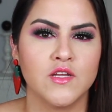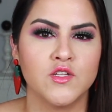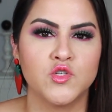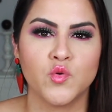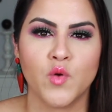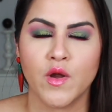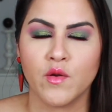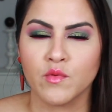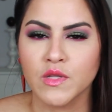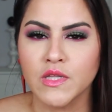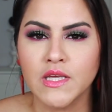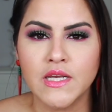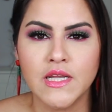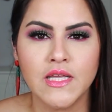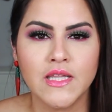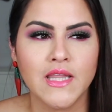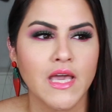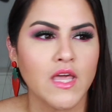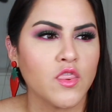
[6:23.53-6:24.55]
Do I really
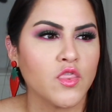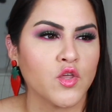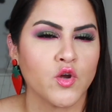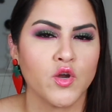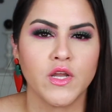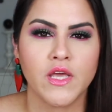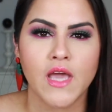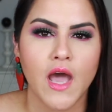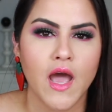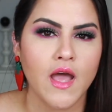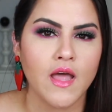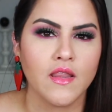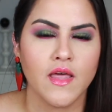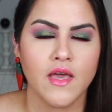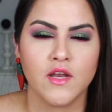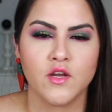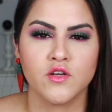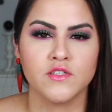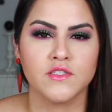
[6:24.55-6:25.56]
need like 30
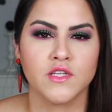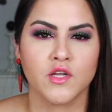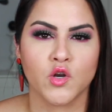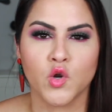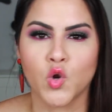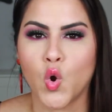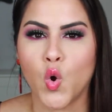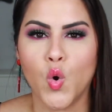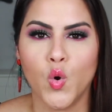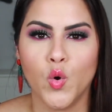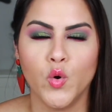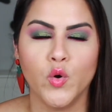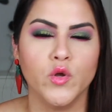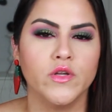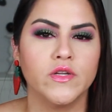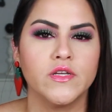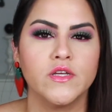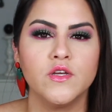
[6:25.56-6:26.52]
highlighters that are gold?